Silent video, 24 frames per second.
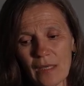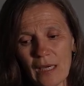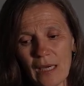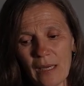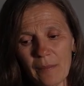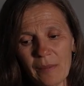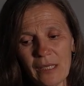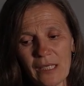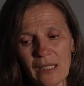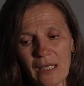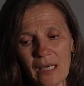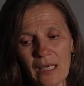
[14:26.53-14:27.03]

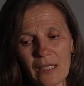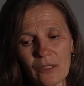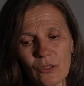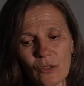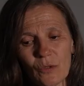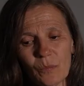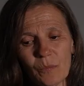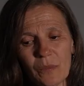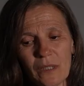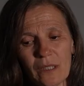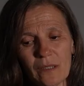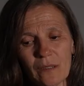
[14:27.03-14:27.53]
there has
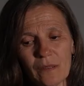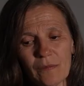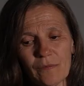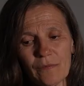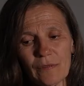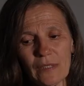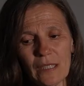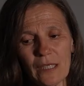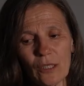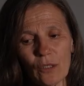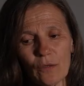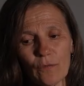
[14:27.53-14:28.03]
to be a
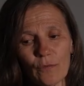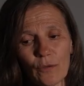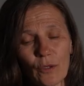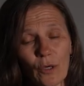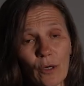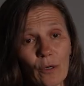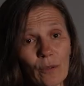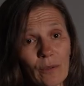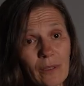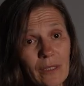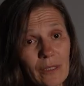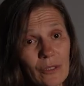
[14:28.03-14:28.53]
feeling of
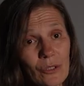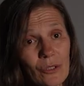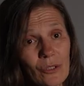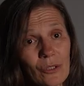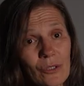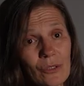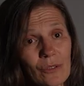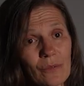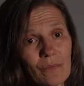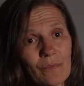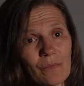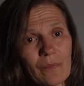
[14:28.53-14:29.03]

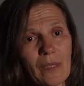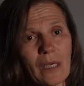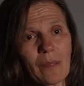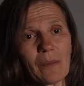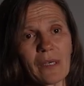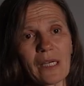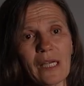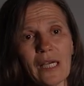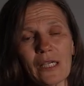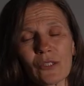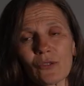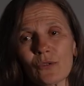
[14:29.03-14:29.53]
courage.
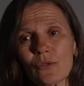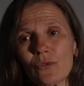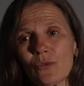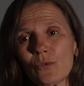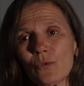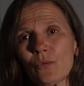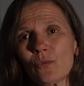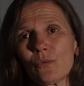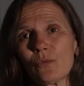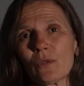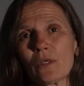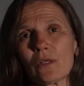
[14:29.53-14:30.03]
Maybe it has to
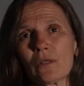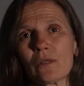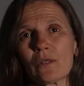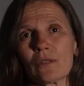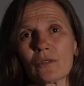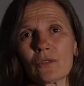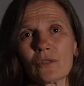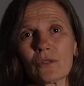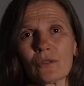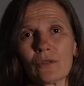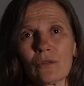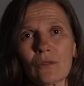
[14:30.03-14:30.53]
do with
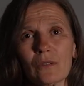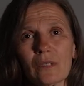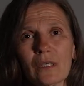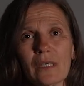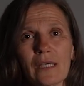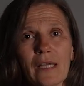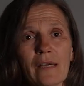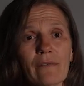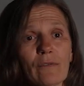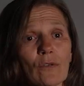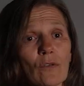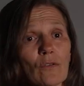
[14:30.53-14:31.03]
a
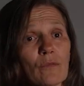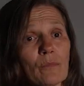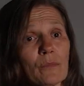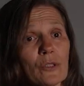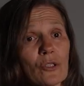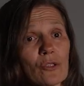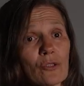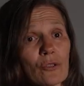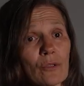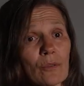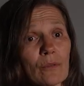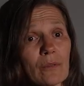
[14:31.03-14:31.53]
certain level of
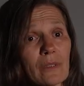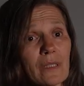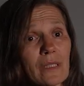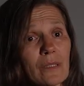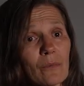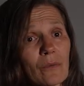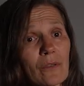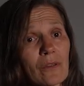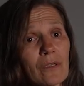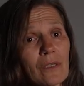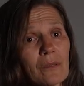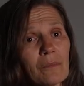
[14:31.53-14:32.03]

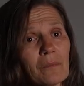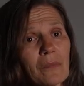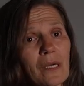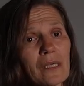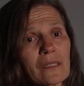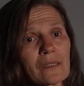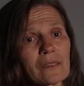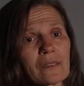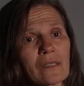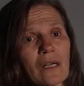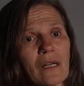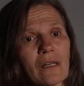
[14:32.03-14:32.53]
maturity within
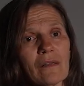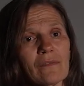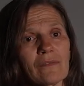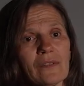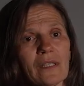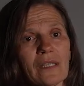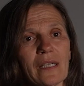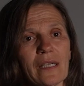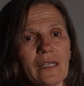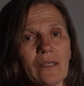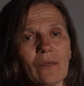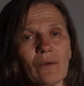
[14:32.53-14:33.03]
myself,
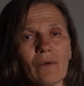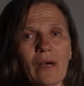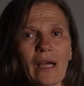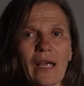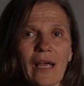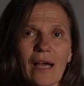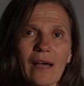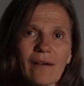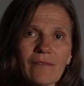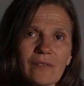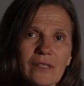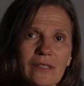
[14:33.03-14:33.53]
that I know I
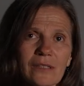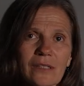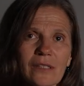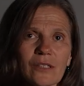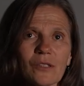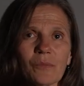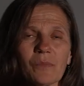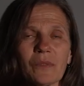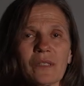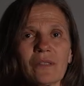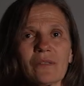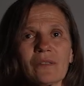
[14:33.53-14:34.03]
have this
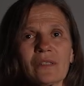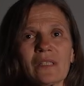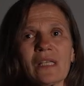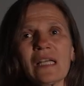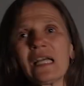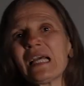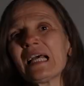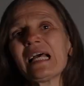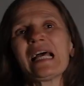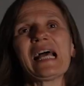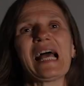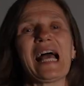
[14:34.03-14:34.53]
experience.
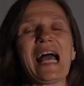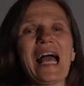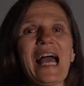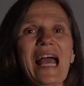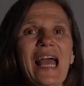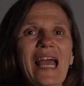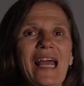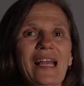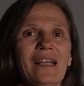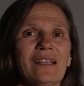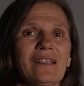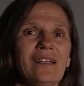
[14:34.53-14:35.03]

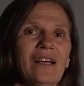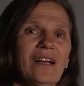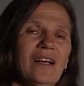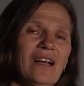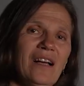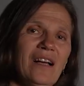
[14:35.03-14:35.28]
And